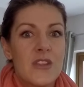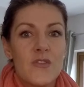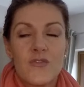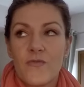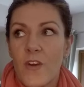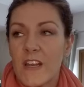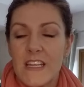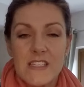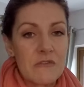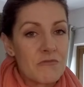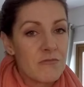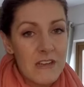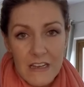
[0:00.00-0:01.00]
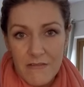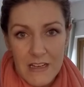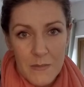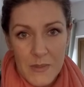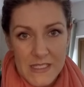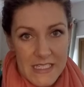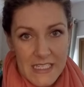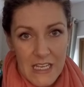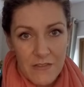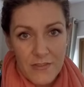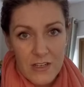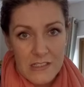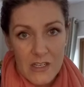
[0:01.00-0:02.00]
Friday is a really busy day
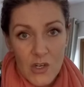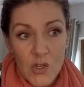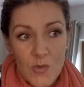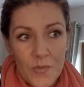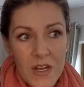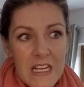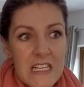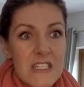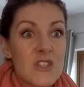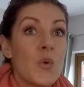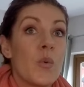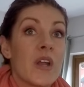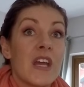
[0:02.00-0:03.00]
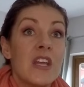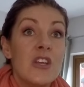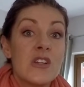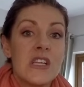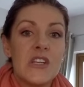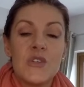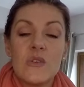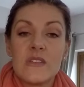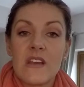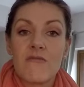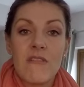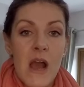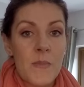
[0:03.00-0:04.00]
for us at home, so what I usually do is I
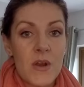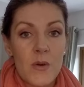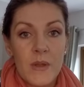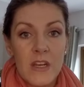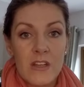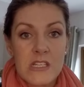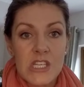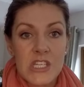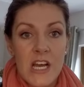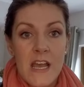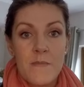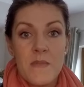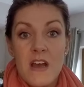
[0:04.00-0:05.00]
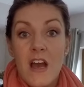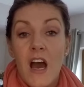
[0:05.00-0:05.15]
wrap it up at lunchtime.